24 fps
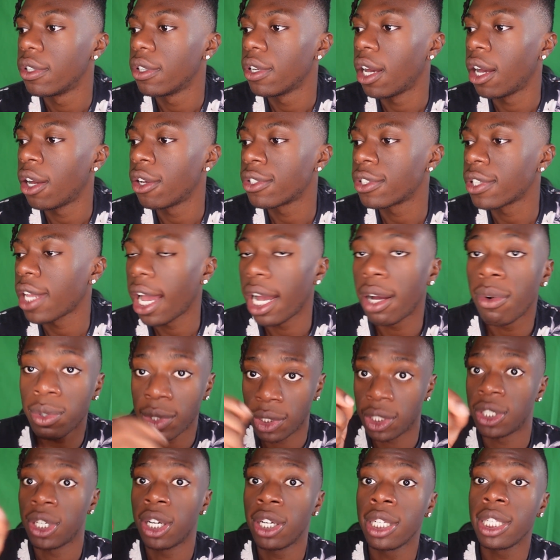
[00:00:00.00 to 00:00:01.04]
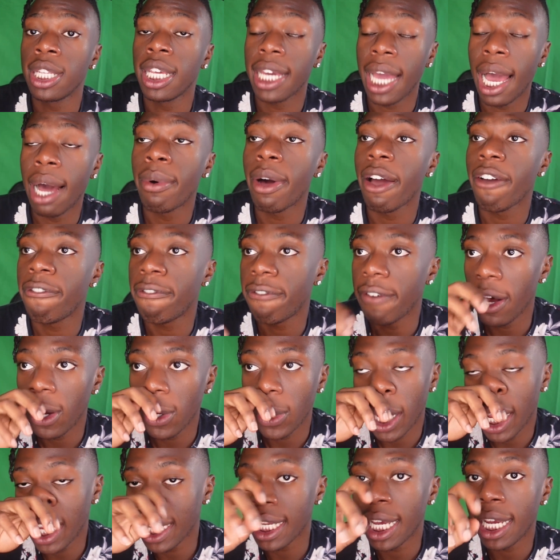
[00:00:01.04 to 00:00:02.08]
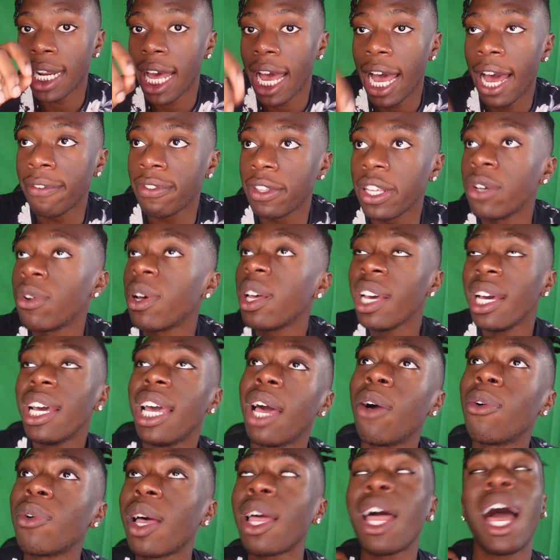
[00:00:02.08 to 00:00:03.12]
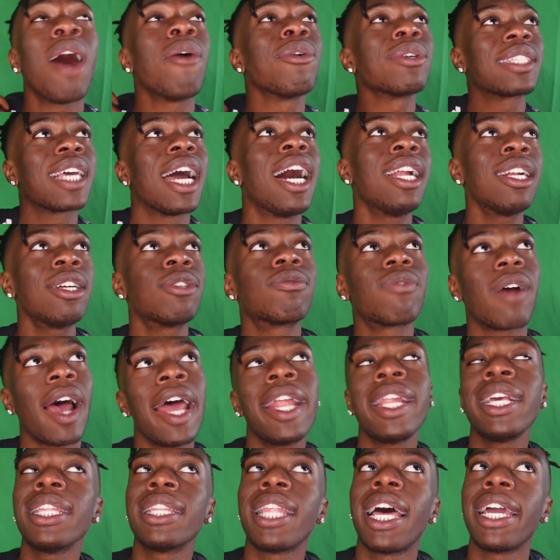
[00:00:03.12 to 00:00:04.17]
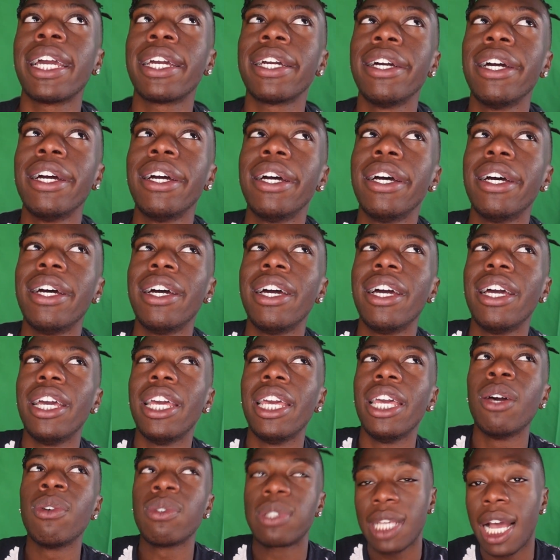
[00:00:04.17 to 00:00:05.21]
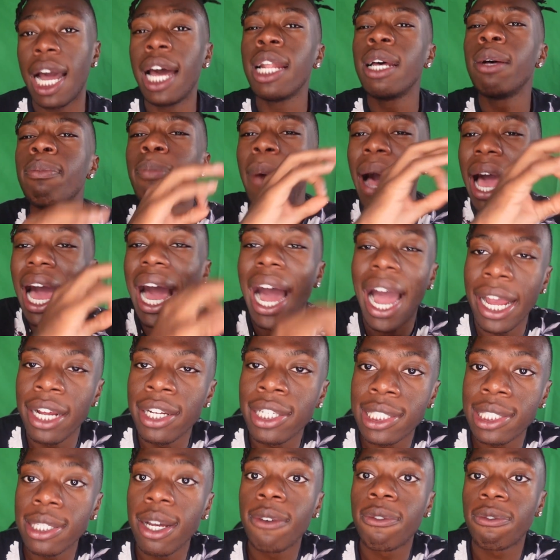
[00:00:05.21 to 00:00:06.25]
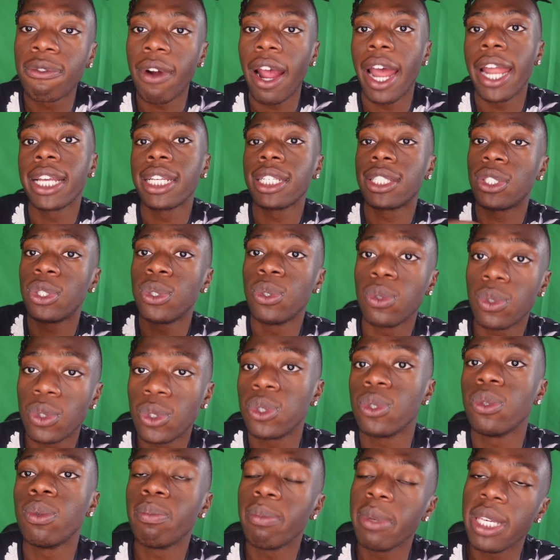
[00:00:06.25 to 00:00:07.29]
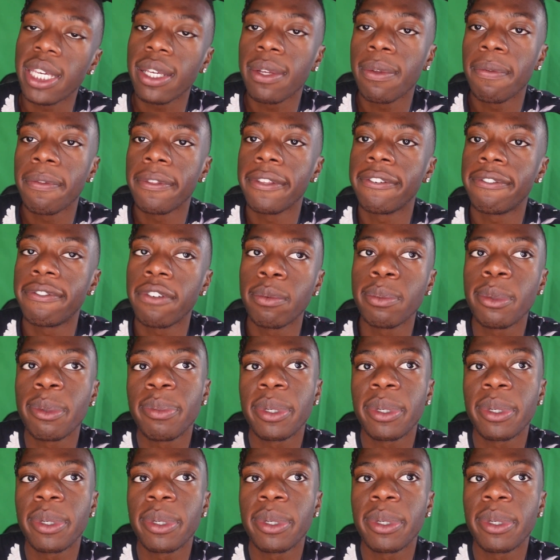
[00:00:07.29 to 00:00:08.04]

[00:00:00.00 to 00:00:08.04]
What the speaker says: I was journaling how I felt. And then after I was kind of writing like, it was kind of my higher self writing to me. You feel me?